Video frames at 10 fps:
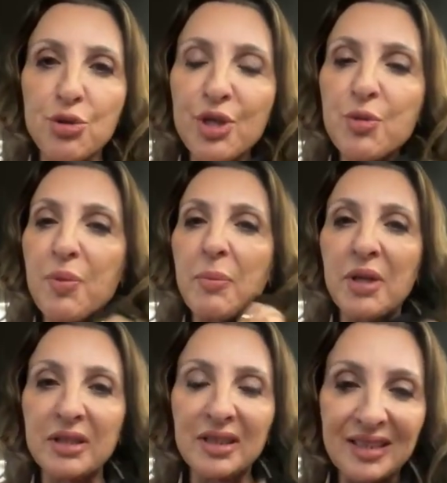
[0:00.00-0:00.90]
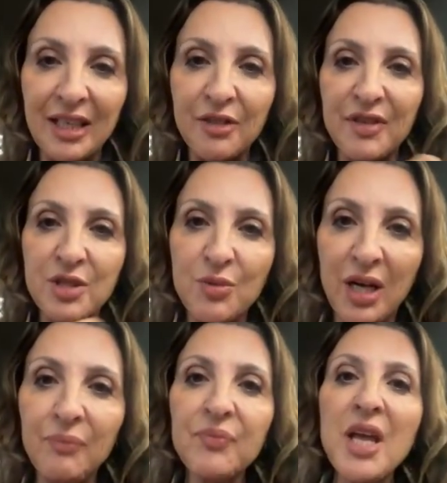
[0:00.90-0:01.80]
Jewish people in the state of
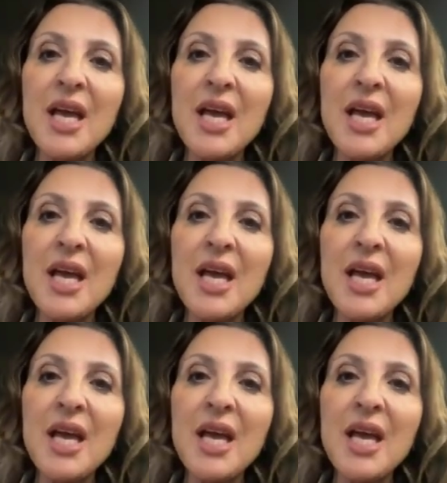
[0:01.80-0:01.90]
Israel,